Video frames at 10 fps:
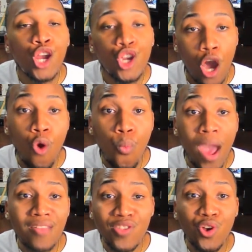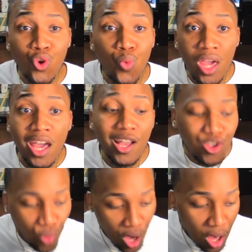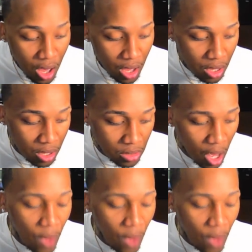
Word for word: Don't wait till you get drugged